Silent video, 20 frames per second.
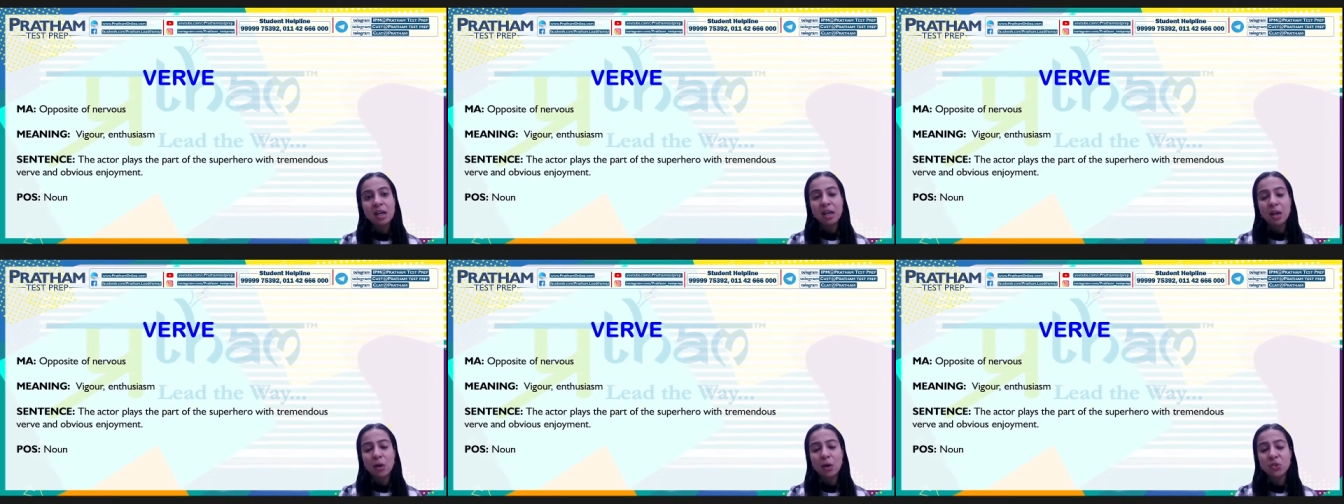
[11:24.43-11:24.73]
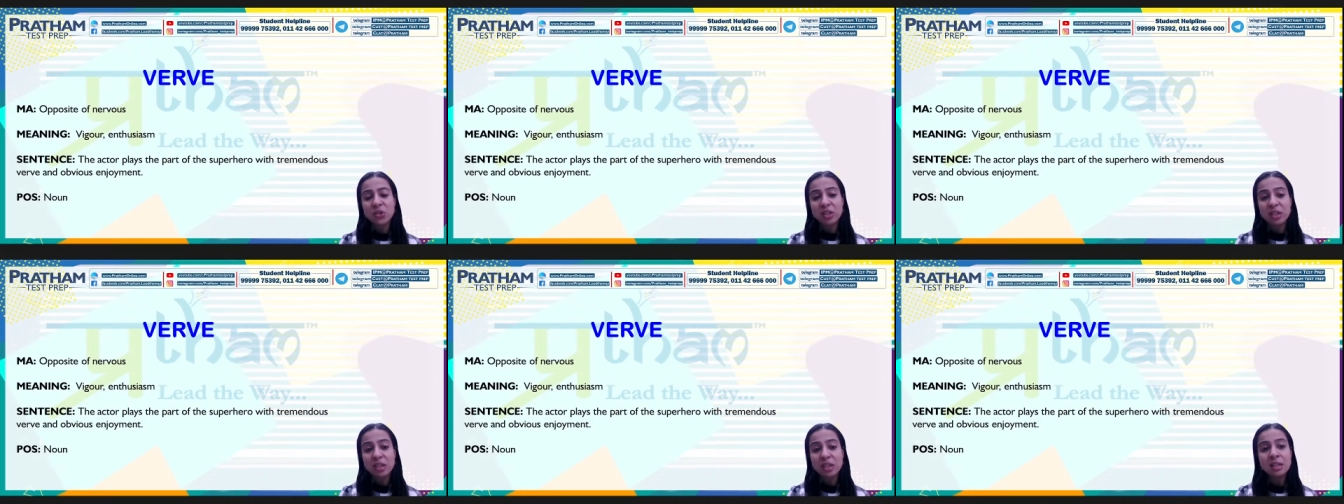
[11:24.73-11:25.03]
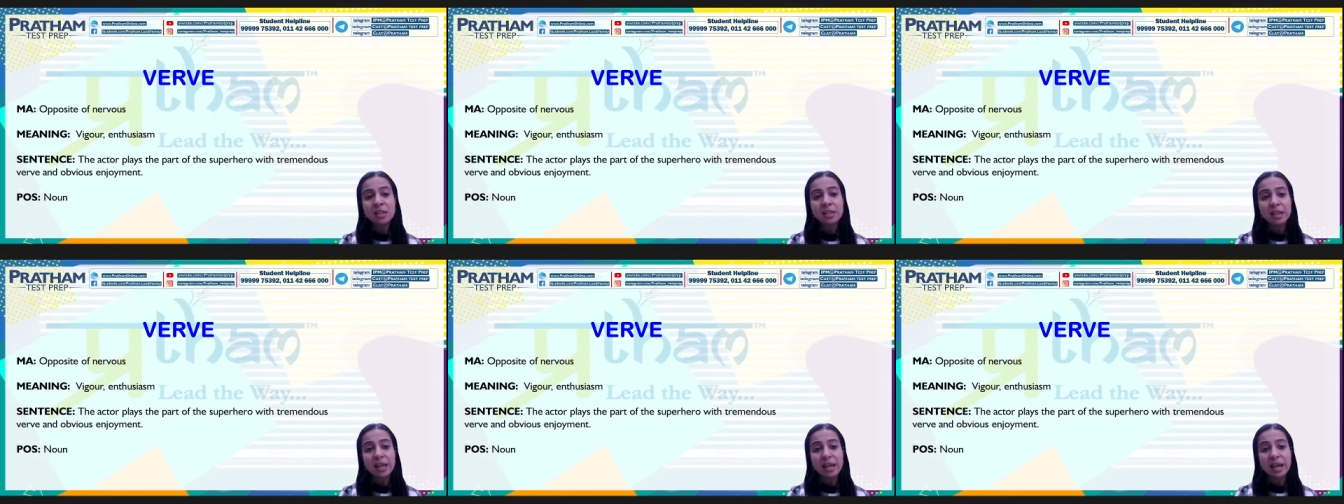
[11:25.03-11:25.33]
Now,
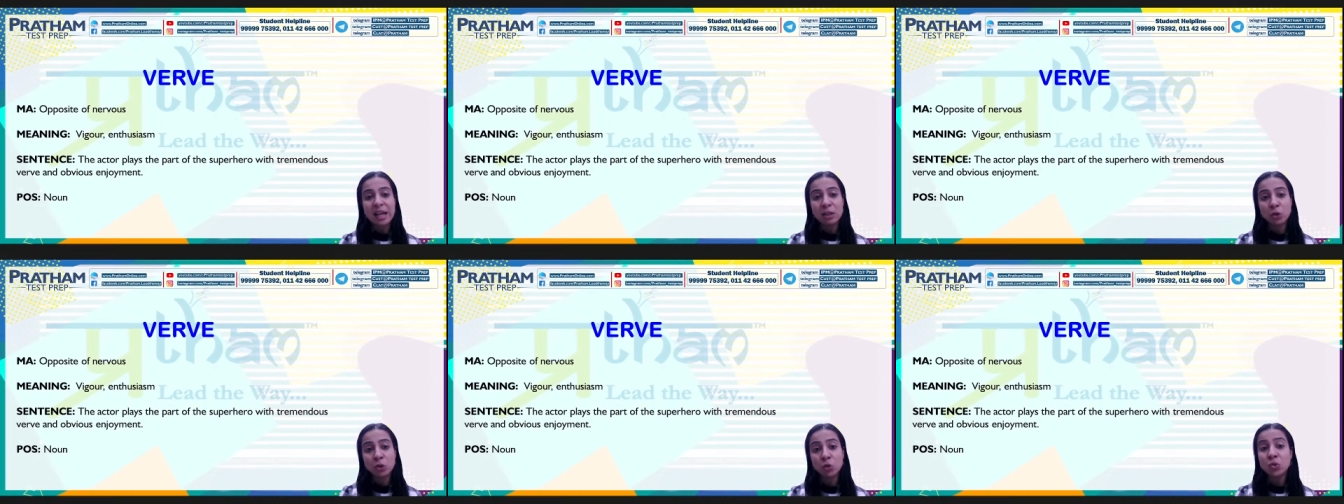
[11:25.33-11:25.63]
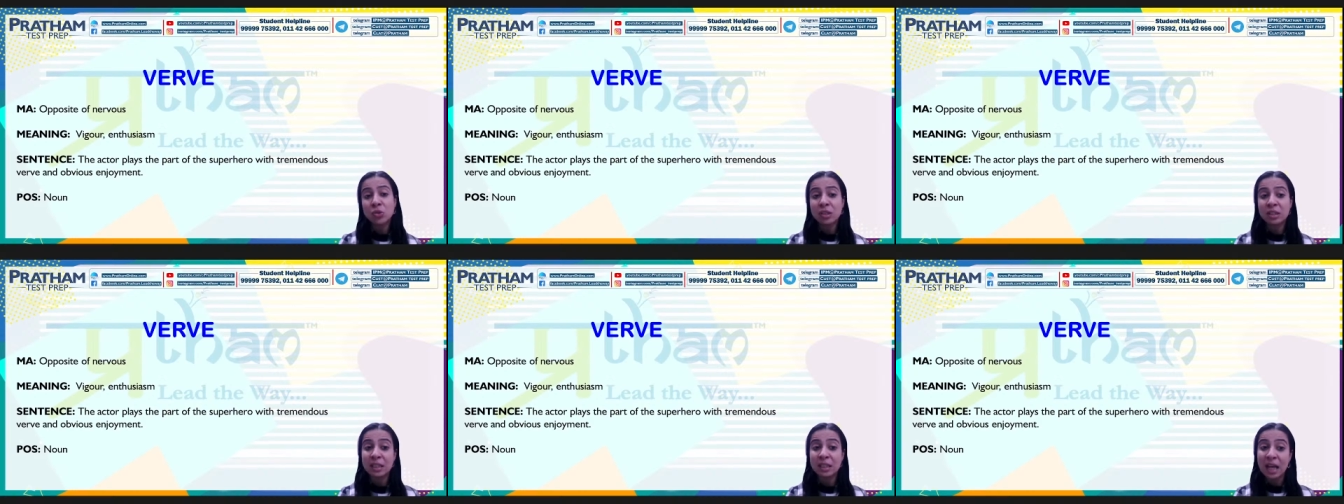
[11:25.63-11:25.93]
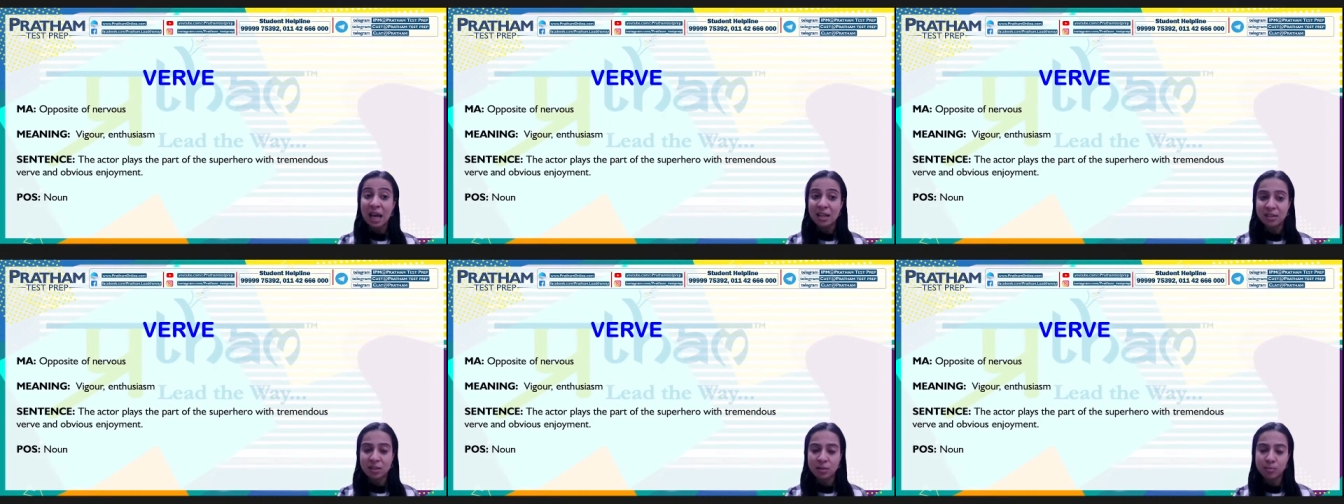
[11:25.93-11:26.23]
since
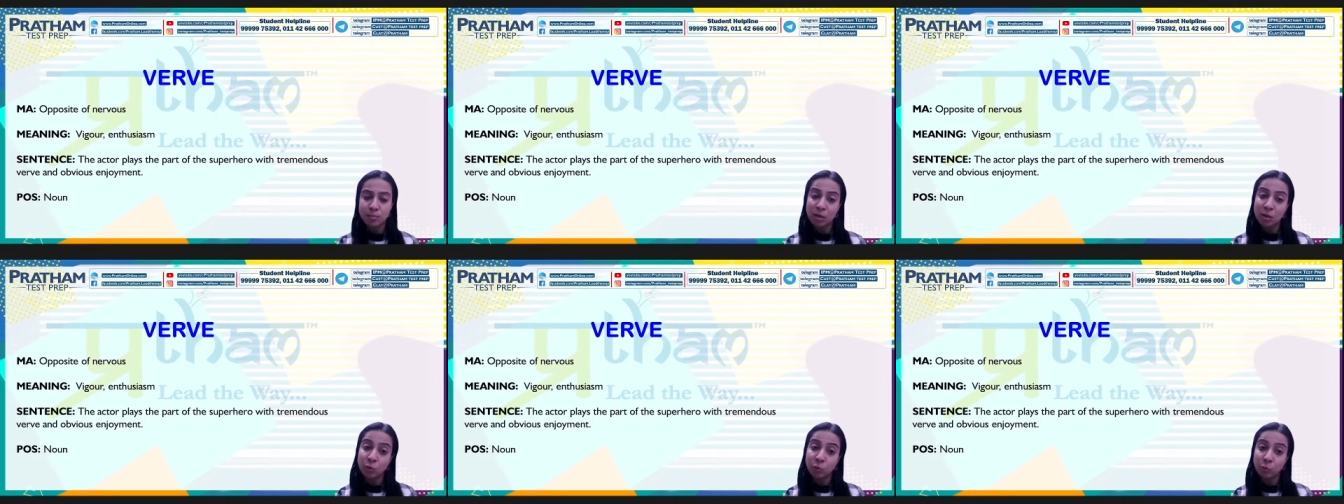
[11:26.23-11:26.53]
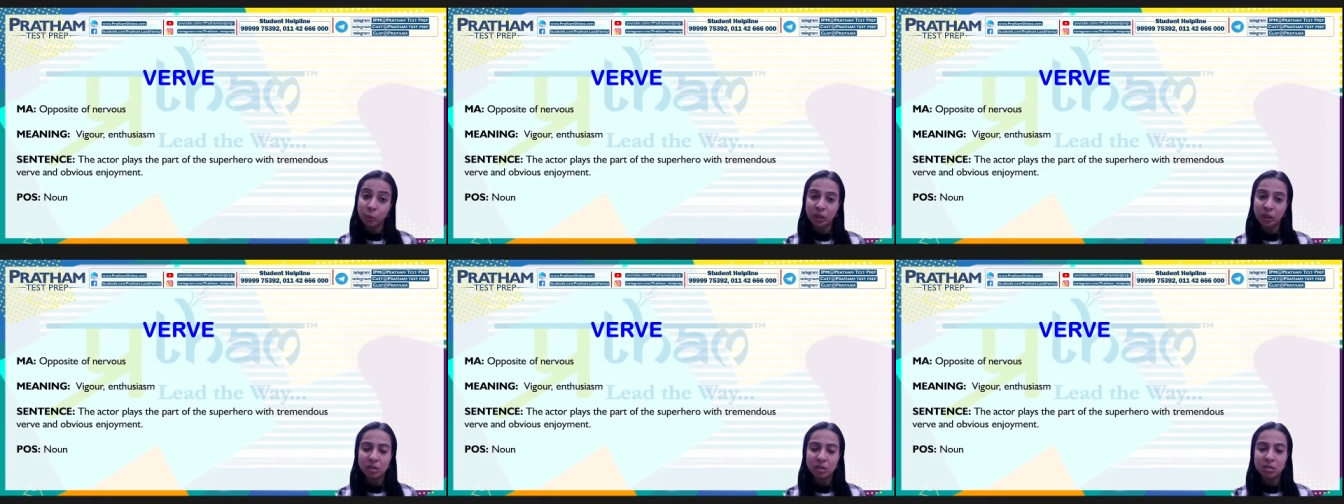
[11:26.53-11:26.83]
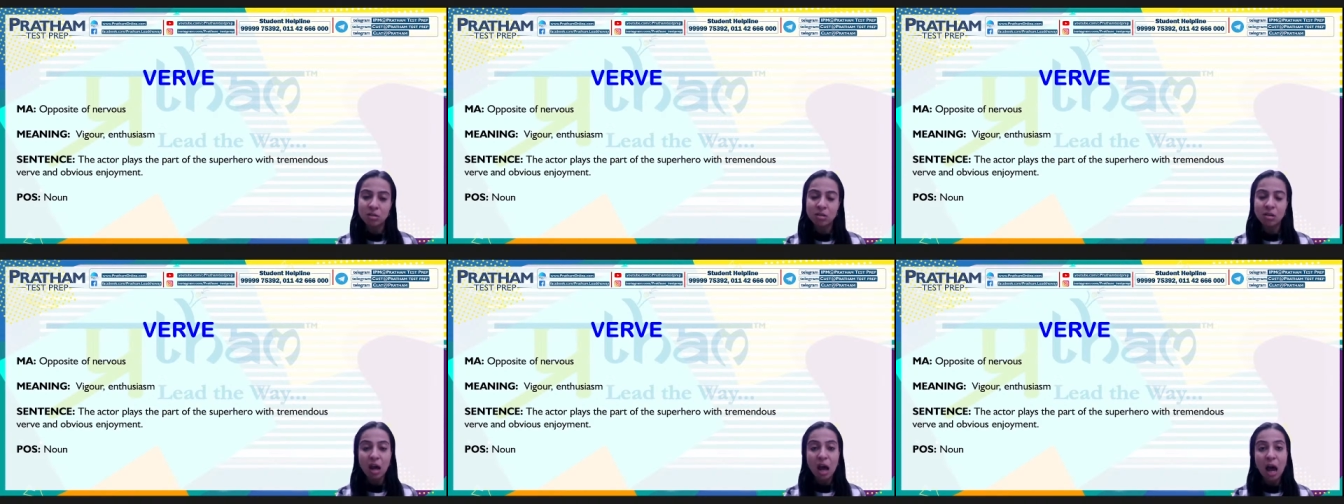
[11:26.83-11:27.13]
enthusiasm and
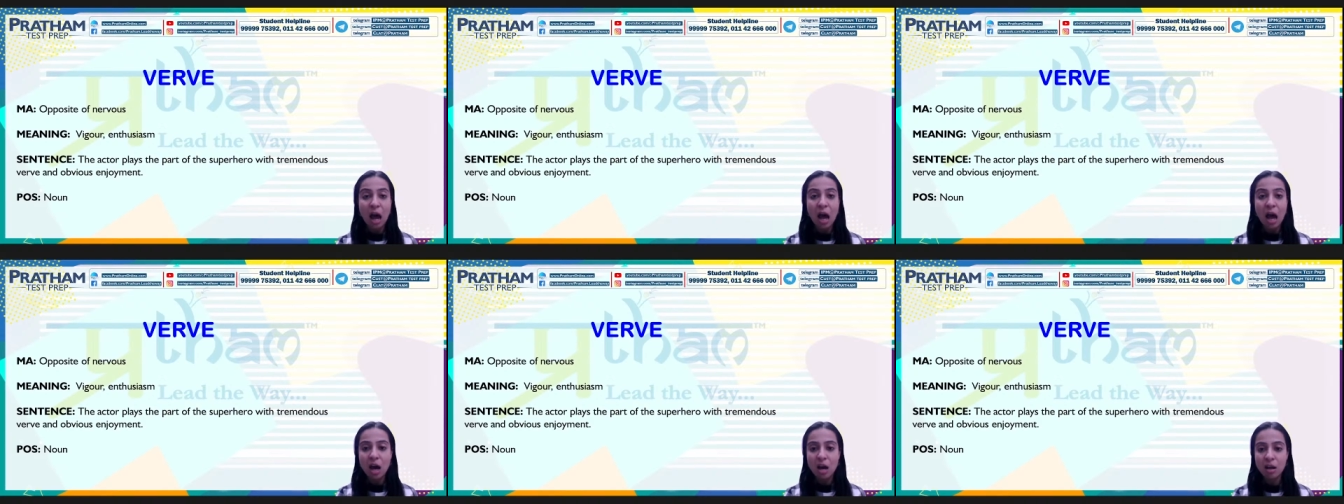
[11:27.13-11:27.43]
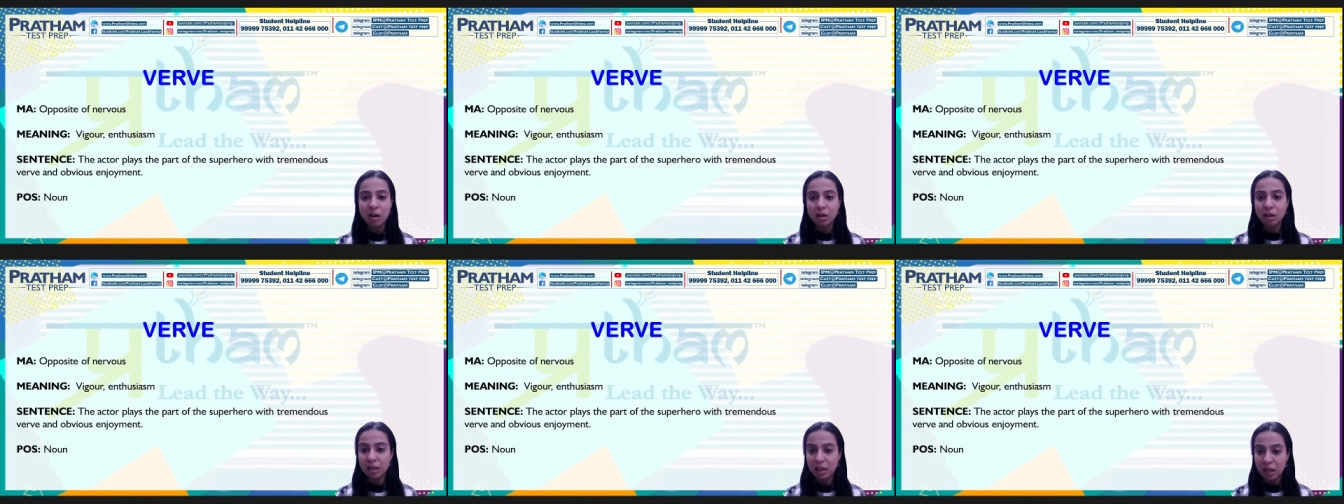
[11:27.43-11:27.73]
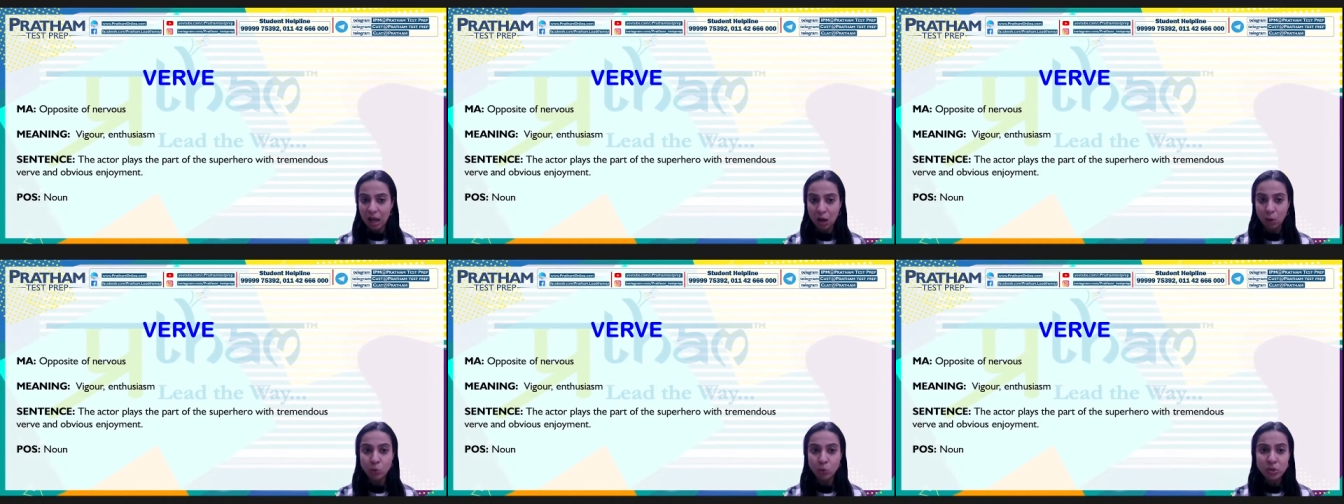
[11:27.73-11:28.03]
vigor are
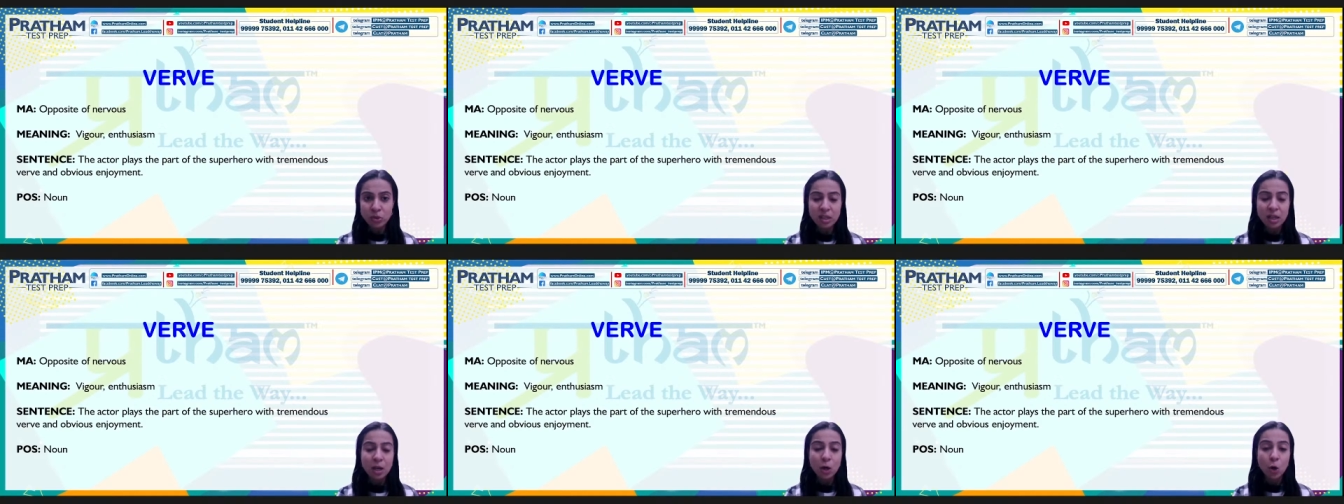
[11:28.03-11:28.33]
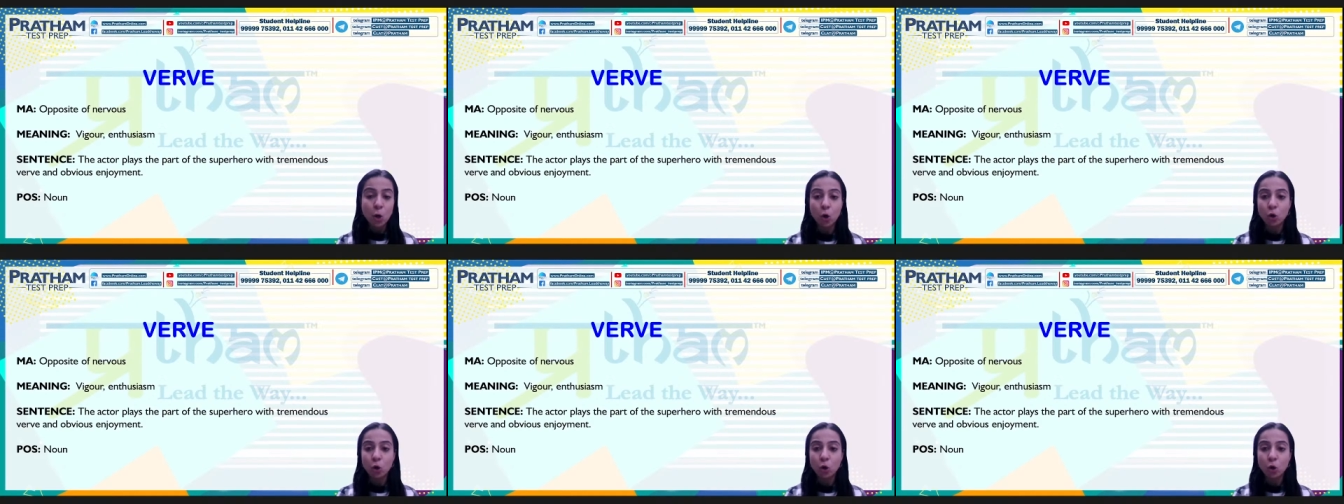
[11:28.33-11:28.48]
nouns,